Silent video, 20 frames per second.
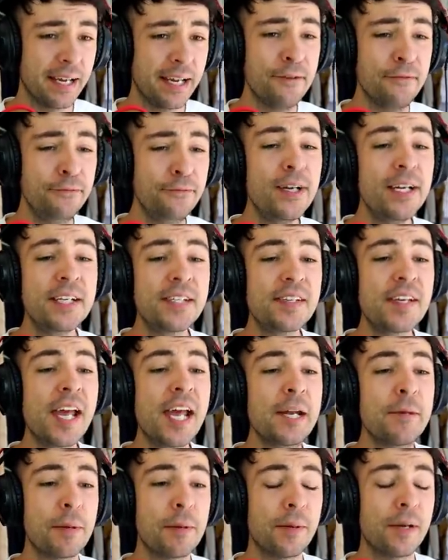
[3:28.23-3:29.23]
It really
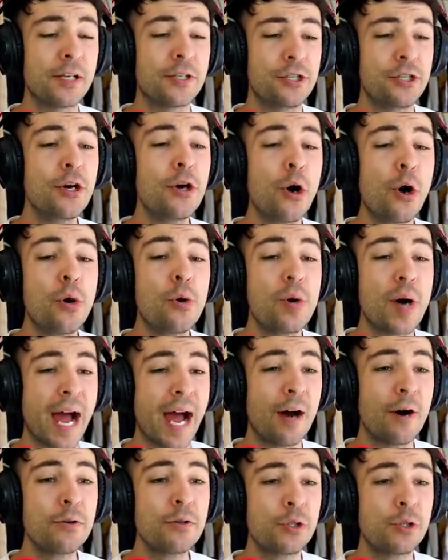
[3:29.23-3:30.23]
scared me because your whole
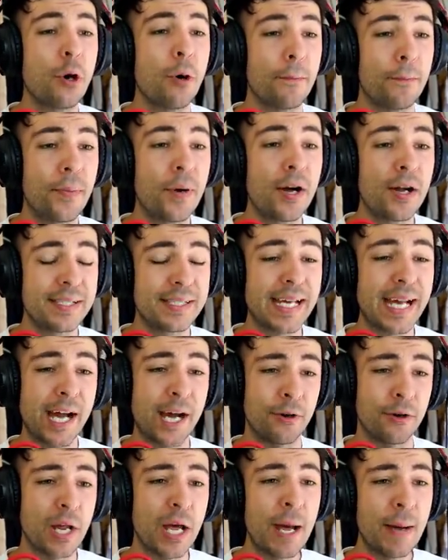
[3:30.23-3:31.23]
house got burnt
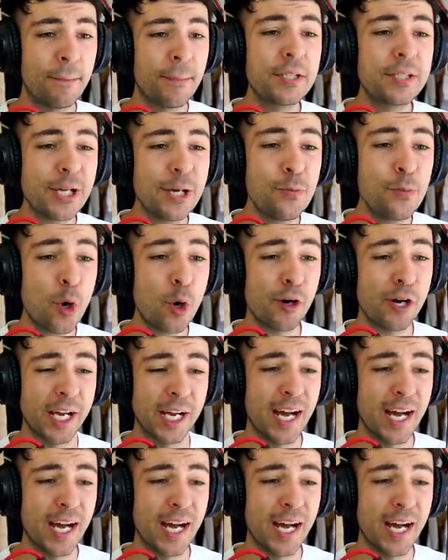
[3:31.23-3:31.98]
down. But don't worry.